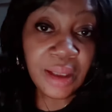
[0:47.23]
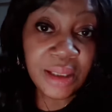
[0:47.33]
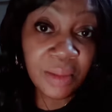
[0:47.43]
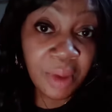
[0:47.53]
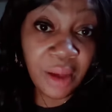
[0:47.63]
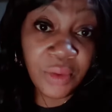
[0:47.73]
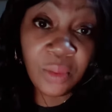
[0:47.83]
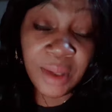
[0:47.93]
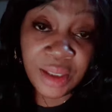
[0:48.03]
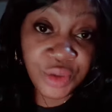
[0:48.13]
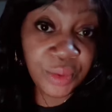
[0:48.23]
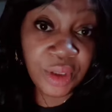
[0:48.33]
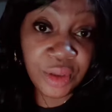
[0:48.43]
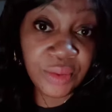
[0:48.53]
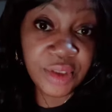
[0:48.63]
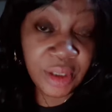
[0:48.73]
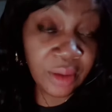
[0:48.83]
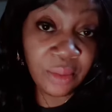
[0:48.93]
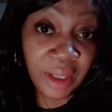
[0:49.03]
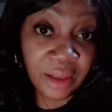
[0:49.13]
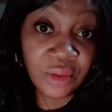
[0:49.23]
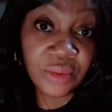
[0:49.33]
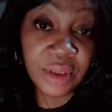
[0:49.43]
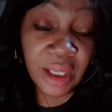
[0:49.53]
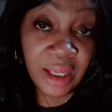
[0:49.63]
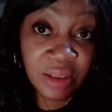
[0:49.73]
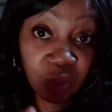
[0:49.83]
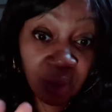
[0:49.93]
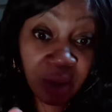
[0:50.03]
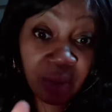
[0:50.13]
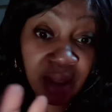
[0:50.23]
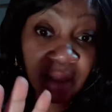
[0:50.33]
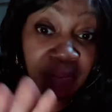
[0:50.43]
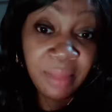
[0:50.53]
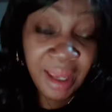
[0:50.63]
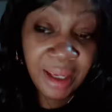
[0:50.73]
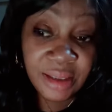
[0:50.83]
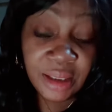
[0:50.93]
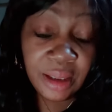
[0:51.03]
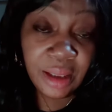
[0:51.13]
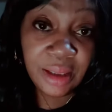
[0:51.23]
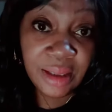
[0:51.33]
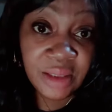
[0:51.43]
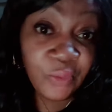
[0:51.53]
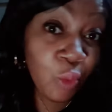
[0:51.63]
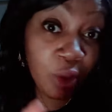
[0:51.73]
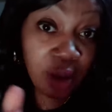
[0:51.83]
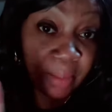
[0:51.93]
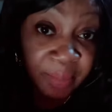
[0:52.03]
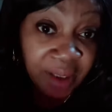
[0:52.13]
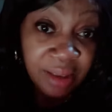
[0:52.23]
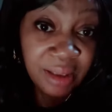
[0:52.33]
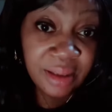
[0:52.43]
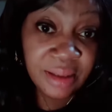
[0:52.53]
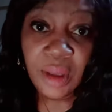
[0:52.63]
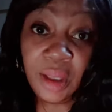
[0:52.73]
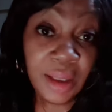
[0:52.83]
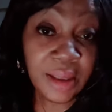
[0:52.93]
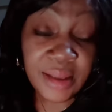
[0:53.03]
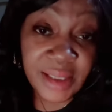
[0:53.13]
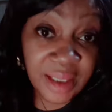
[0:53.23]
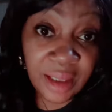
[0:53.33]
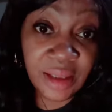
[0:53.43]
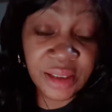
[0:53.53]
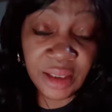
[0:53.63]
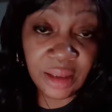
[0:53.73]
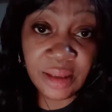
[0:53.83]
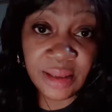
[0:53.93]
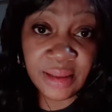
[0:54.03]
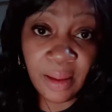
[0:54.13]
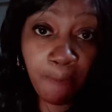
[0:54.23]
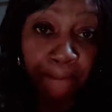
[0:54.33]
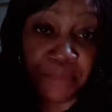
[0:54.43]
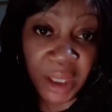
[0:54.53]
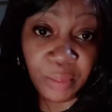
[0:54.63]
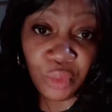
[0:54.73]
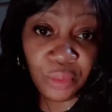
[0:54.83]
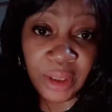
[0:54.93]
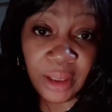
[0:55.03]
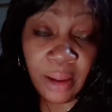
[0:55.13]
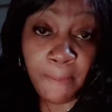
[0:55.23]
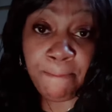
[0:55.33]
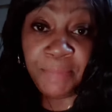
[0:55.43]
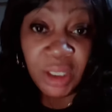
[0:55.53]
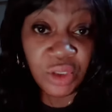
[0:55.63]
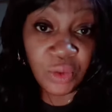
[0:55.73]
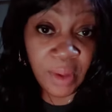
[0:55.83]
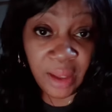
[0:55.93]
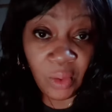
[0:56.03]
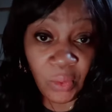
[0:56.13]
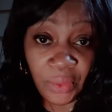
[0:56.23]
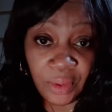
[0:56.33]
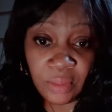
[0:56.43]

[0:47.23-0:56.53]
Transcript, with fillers: Some other ways you can use yellow candles as well in magic is for abundance, intelligence, memory, mental health,